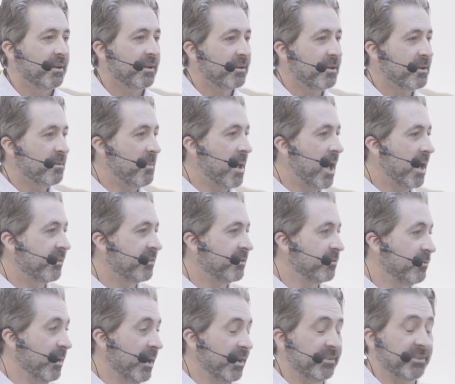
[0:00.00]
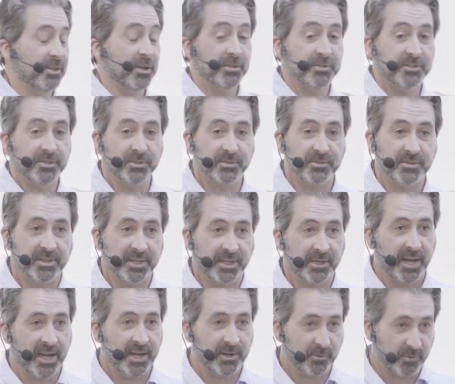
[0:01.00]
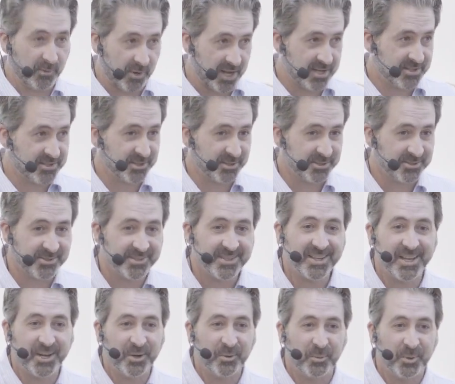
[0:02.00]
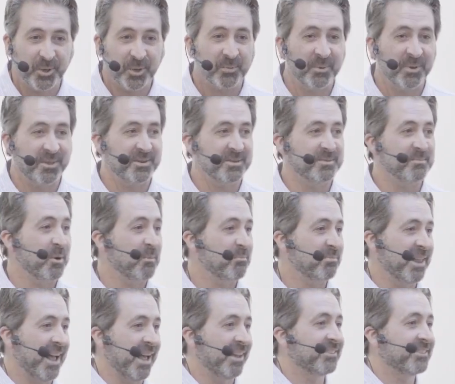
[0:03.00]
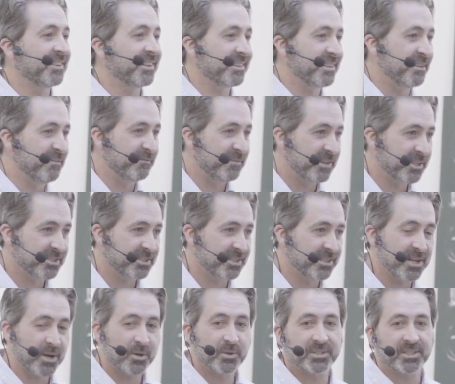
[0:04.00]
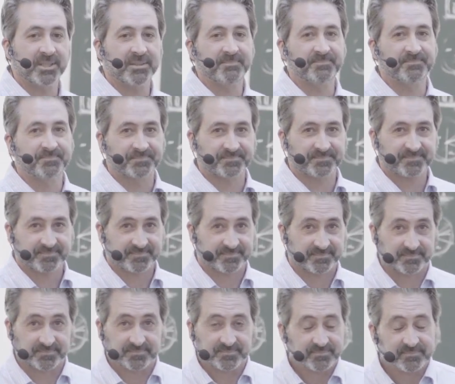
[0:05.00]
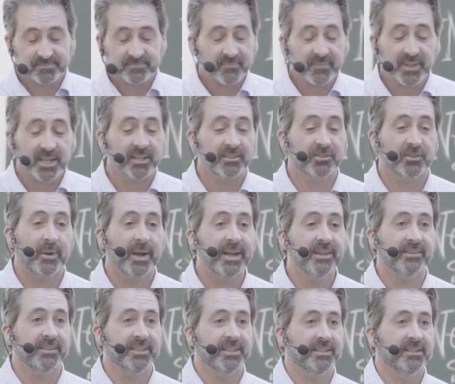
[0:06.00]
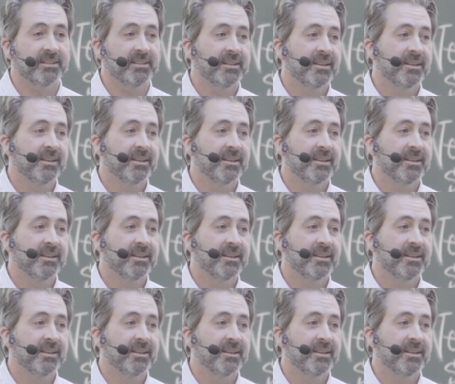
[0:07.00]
Can you imagine raising our children and grandchildren in a world where there's more plastic than fish in the ocean? It's crazy.